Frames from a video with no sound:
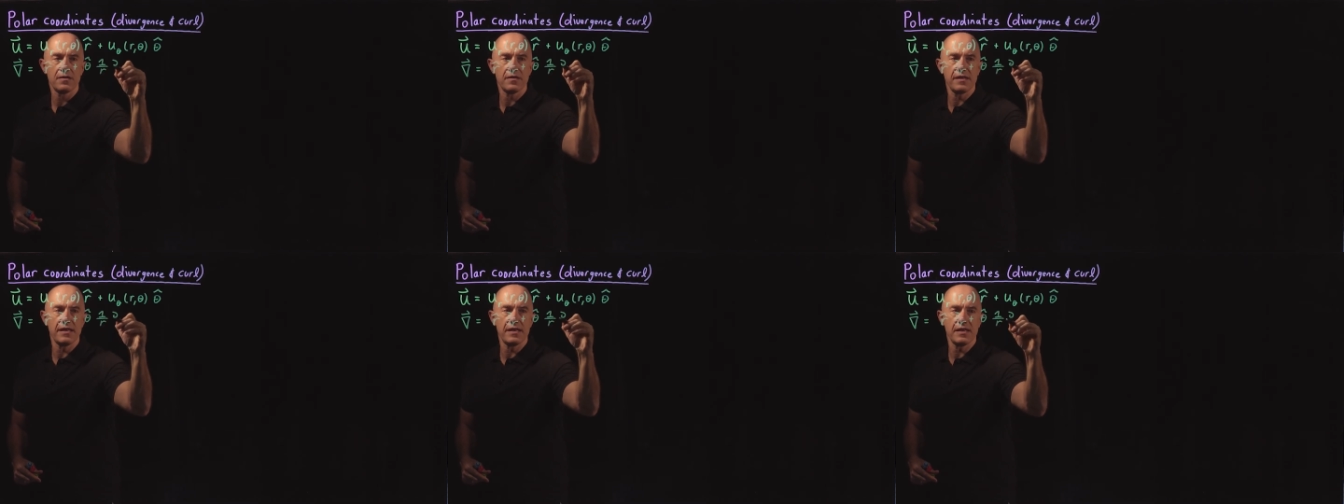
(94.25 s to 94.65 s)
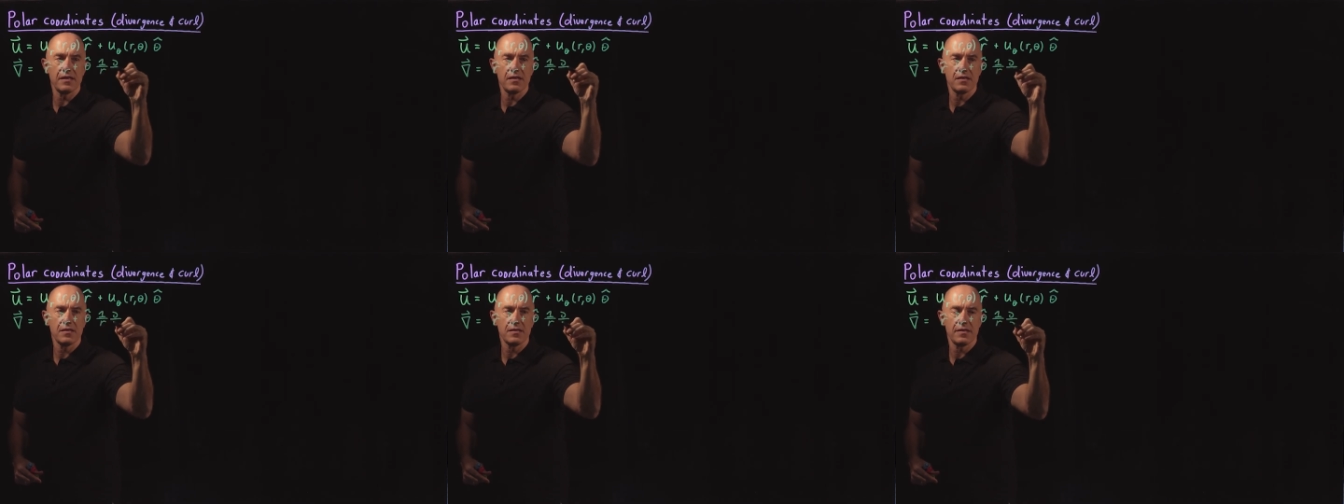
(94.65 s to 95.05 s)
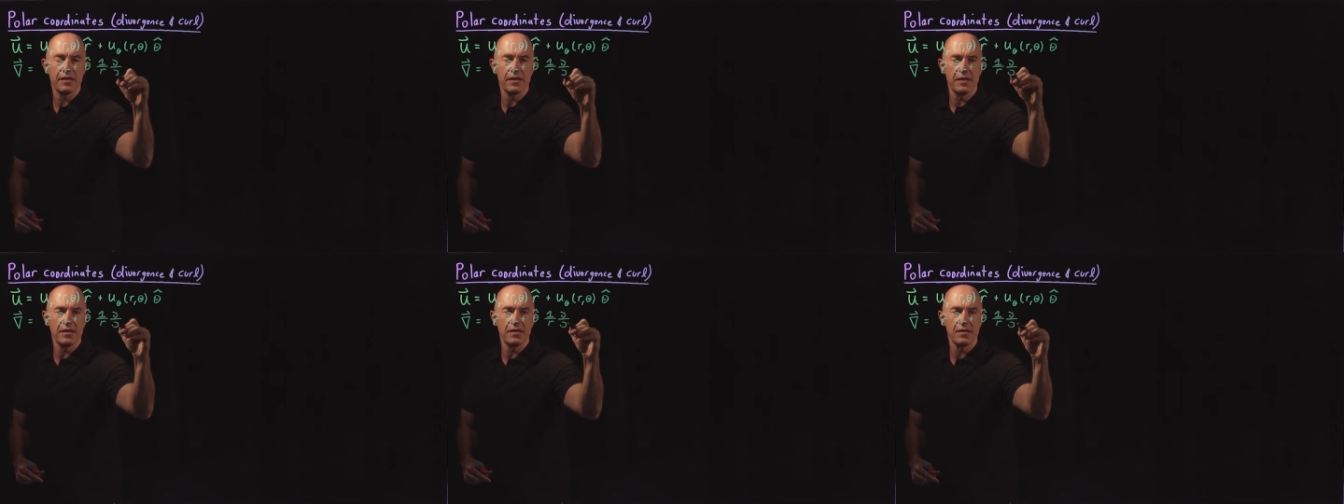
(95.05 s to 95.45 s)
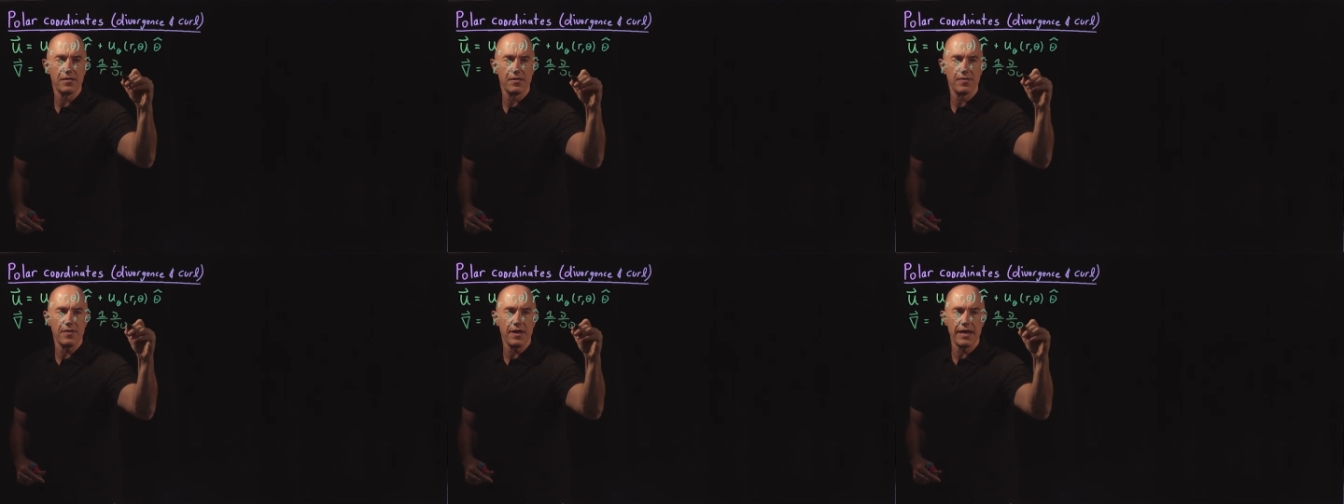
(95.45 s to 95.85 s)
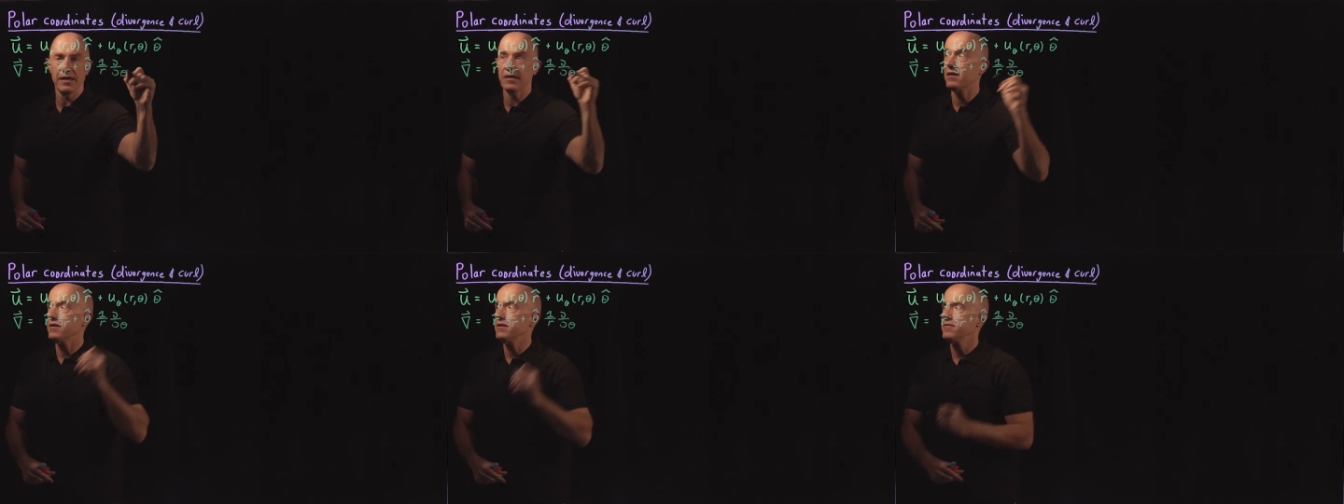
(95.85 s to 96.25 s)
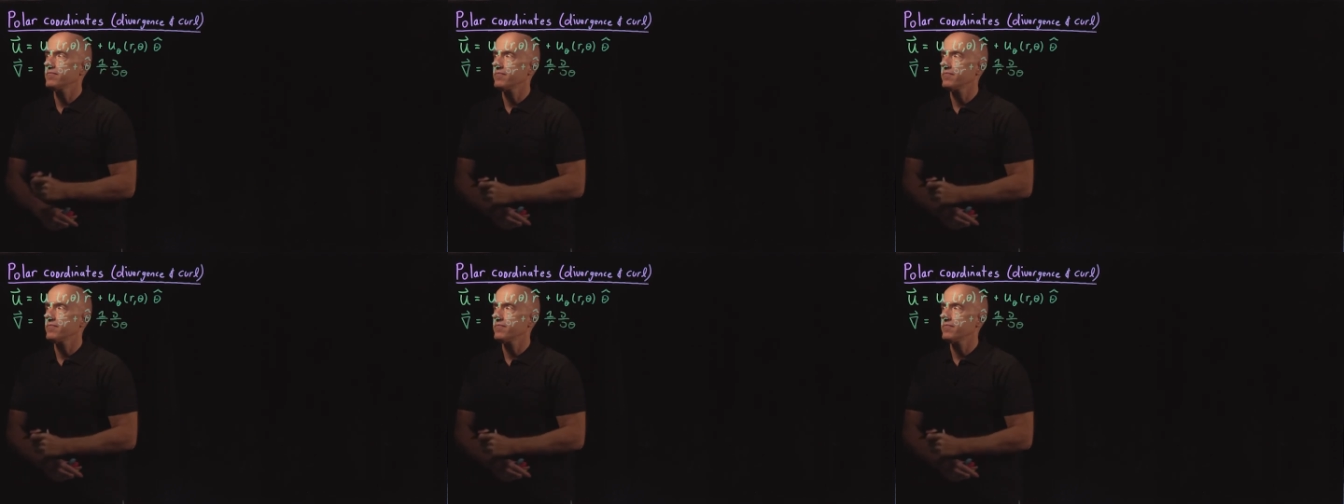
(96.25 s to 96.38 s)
d d theta.